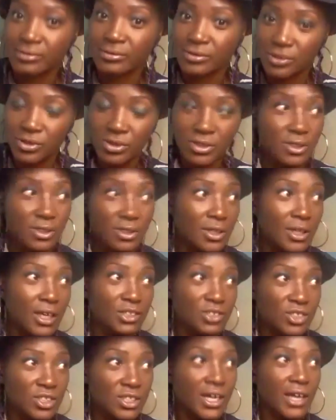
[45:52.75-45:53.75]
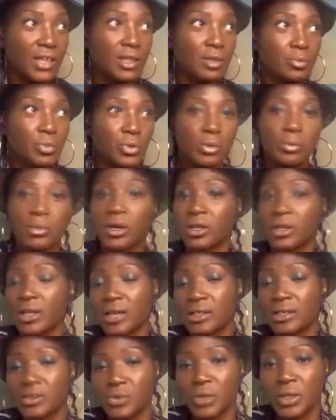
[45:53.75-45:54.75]
so and they just had the premiere
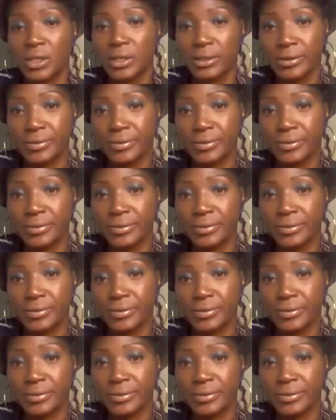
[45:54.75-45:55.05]
last week.